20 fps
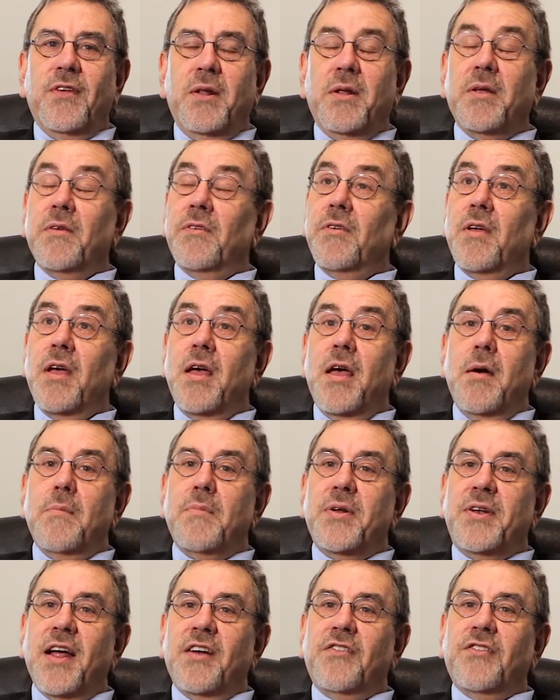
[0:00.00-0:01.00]
that is
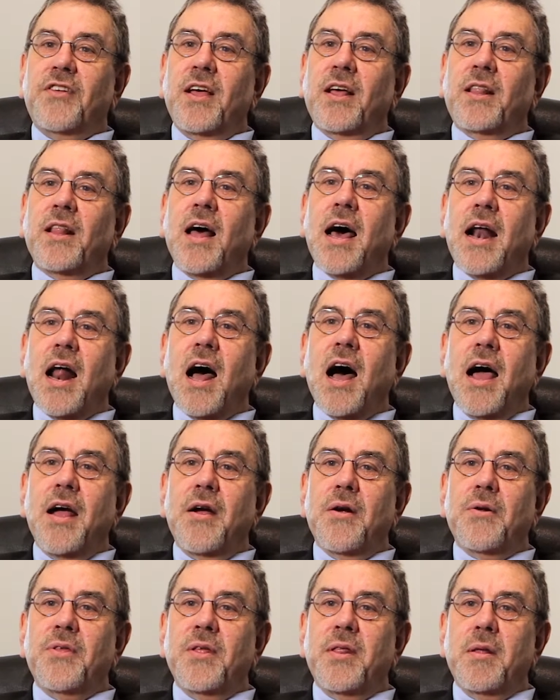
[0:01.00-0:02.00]
potentially a lot
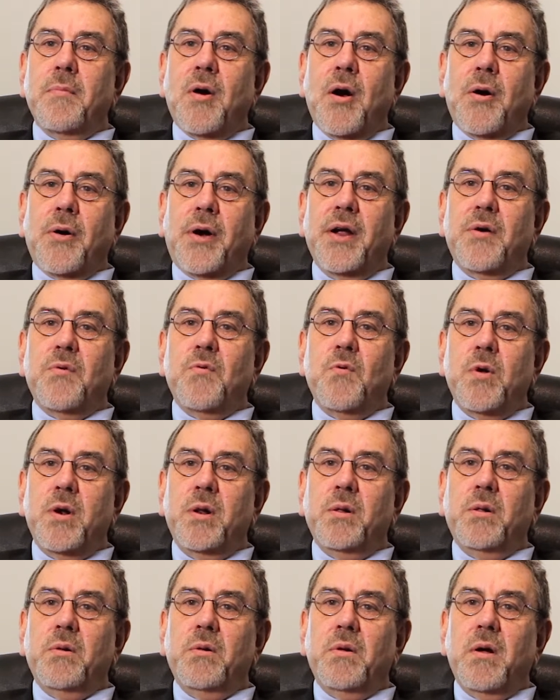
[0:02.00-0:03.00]
higher than the market
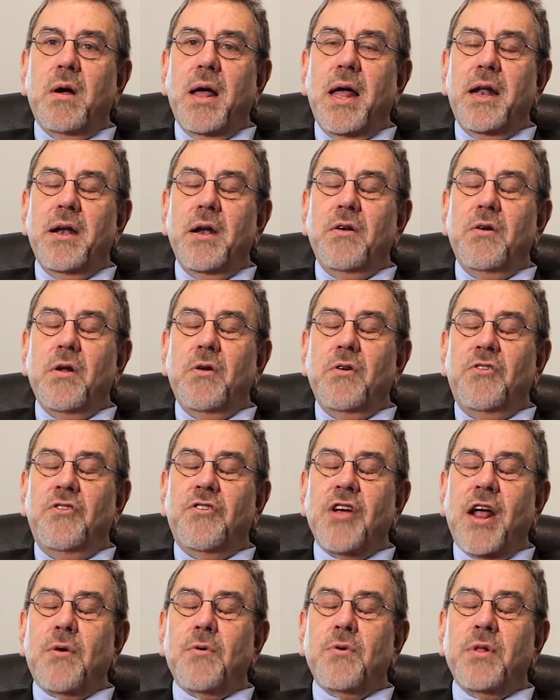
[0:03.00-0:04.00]
would
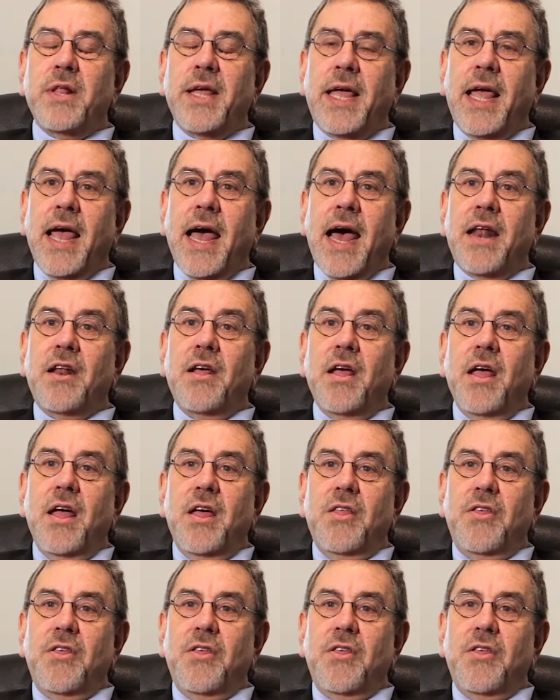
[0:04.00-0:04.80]
generally get.